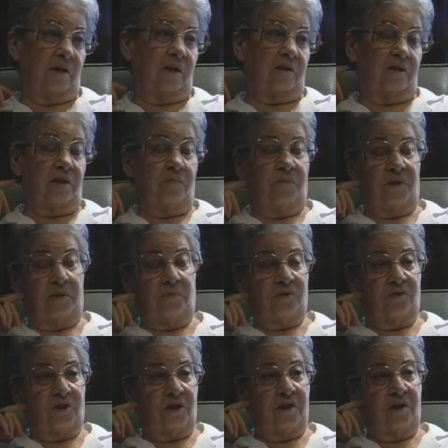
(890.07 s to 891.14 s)
I got them
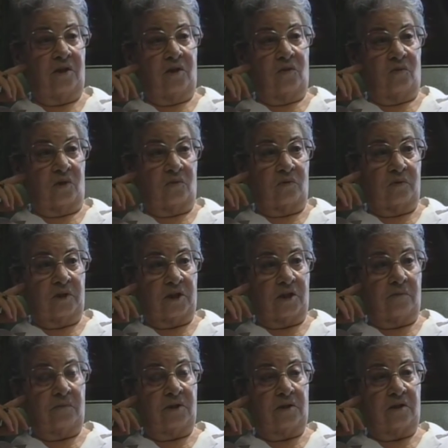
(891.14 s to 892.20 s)
papers yet where we was
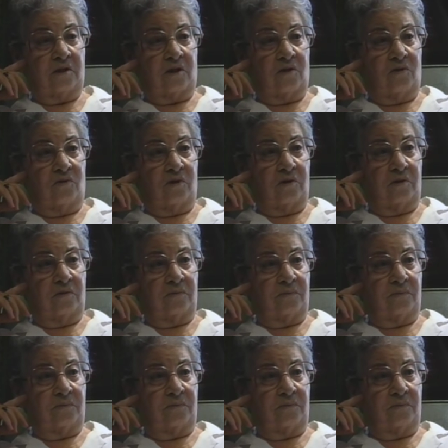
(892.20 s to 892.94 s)
summoned to court.